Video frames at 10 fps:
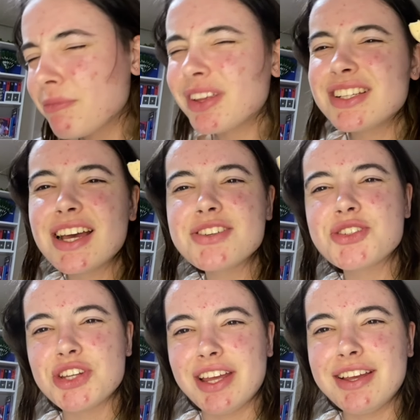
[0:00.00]
Is that
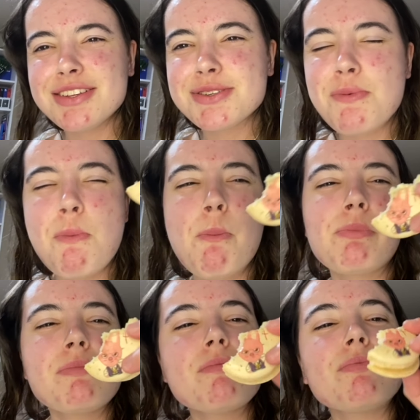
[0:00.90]
cheese?
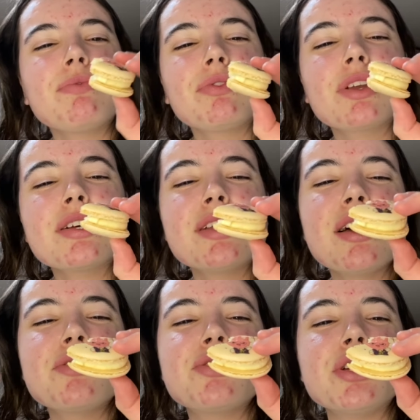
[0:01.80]
Is
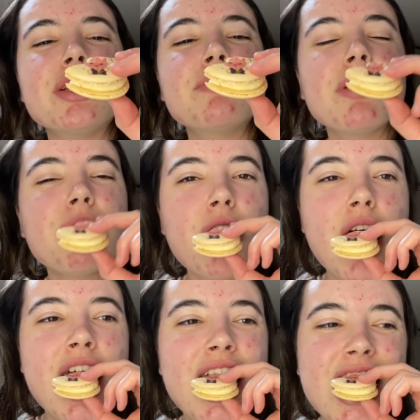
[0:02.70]
that a cheese flavor?
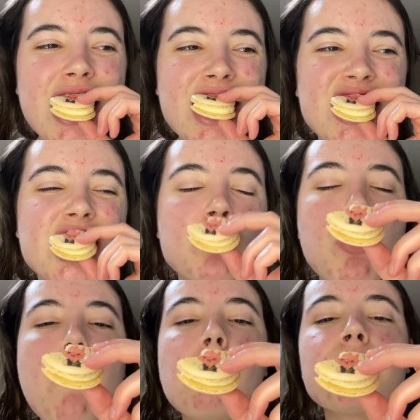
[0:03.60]

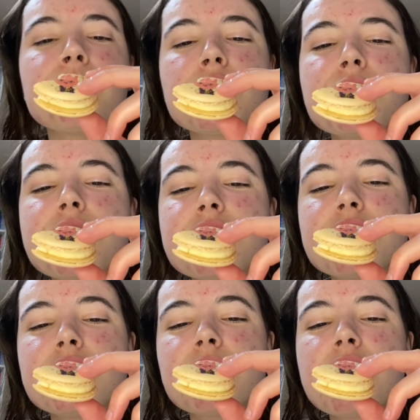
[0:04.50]
Do you get
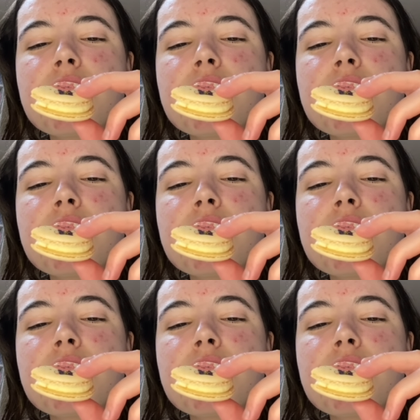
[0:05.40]
cheese flavor